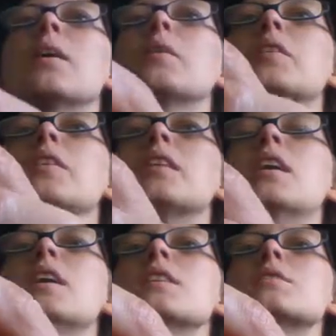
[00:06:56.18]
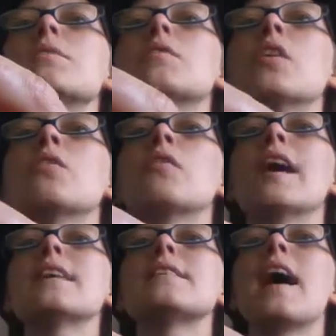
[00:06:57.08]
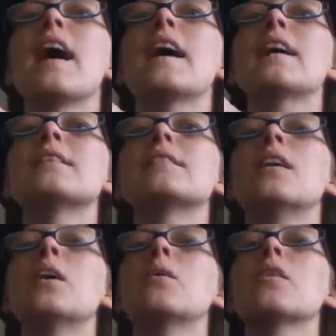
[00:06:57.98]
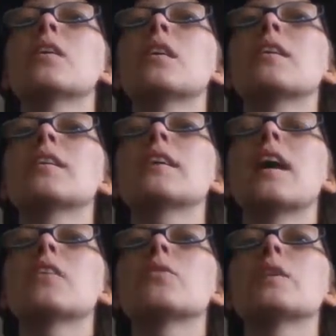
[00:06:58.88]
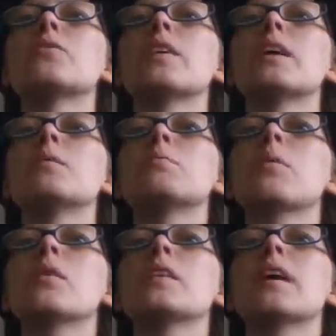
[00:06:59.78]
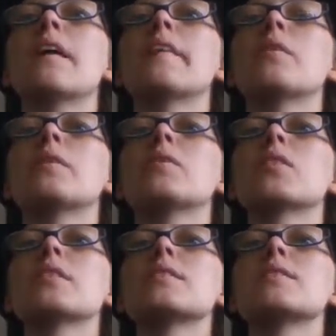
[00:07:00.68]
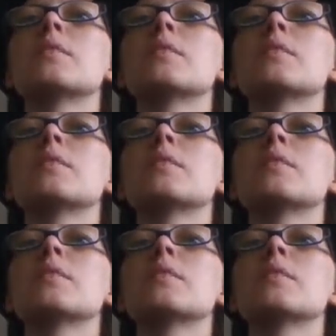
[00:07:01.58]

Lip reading: going on. So we've got a red head, we've got a kind of yellowy green body, and then we've got this